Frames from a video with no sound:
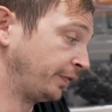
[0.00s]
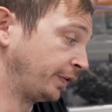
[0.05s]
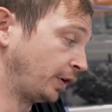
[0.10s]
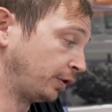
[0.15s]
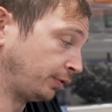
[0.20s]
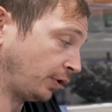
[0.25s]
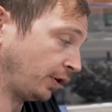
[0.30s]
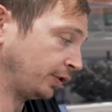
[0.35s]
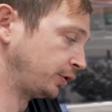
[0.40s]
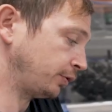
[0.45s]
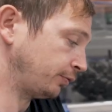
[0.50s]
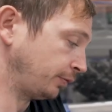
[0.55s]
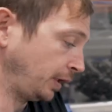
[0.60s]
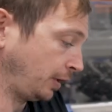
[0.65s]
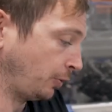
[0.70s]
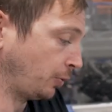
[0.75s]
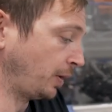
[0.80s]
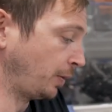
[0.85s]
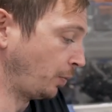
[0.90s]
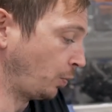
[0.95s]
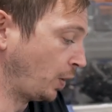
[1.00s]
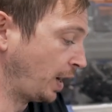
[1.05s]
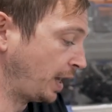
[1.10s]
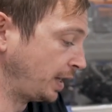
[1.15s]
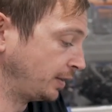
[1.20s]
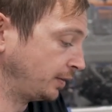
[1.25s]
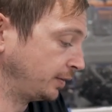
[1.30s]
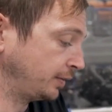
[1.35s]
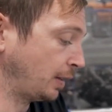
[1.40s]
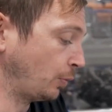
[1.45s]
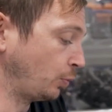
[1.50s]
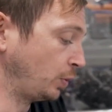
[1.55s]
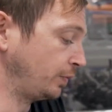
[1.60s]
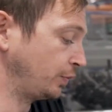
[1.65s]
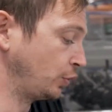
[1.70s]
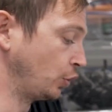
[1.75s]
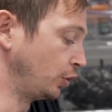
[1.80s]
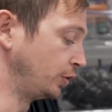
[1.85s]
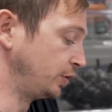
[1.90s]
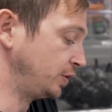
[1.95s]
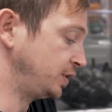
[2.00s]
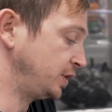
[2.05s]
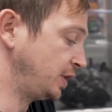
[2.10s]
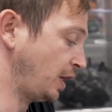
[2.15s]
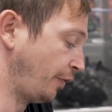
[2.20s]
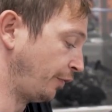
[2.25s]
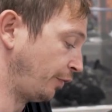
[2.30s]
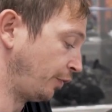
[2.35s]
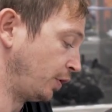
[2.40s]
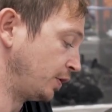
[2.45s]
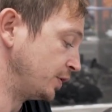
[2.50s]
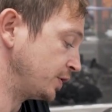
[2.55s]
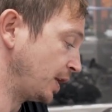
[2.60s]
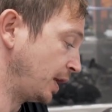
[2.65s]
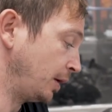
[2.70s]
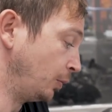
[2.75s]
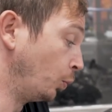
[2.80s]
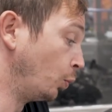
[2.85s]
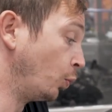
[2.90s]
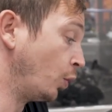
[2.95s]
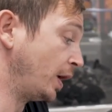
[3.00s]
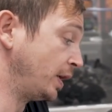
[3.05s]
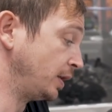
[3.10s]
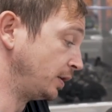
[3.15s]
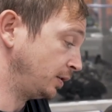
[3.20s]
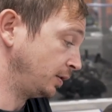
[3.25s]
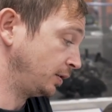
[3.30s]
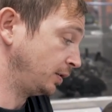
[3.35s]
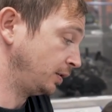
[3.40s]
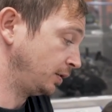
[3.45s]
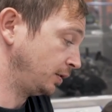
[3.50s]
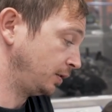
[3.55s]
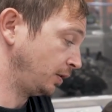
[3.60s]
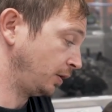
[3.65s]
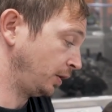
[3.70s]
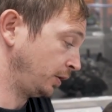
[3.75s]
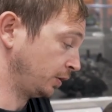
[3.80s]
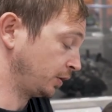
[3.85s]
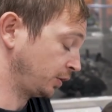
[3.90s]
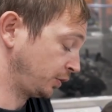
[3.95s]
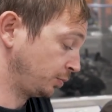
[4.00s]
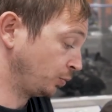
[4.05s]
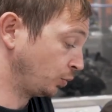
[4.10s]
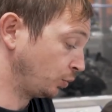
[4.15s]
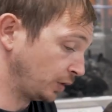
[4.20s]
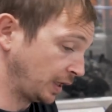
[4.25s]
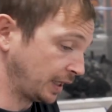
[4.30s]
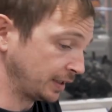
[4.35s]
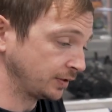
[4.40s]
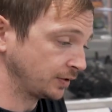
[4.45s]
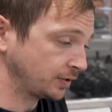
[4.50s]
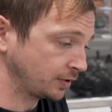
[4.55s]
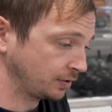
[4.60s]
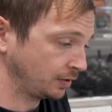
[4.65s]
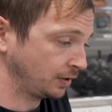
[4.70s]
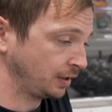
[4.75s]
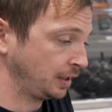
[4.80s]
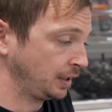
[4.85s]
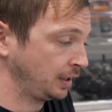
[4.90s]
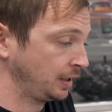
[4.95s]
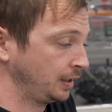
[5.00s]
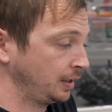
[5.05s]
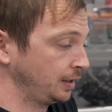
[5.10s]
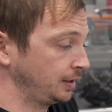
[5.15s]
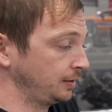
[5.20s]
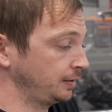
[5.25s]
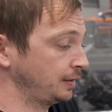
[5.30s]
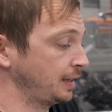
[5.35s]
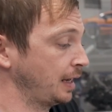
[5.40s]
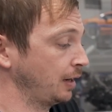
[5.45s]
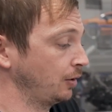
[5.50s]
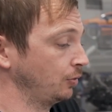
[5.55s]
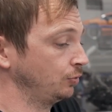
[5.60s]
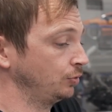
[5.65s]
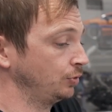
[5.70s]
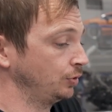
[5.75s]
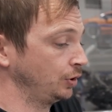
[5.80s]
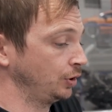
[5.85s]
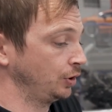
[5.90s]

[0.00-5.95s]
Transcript: if our rods are equal in weight, then we've got a difference in weight in our small ends. Now,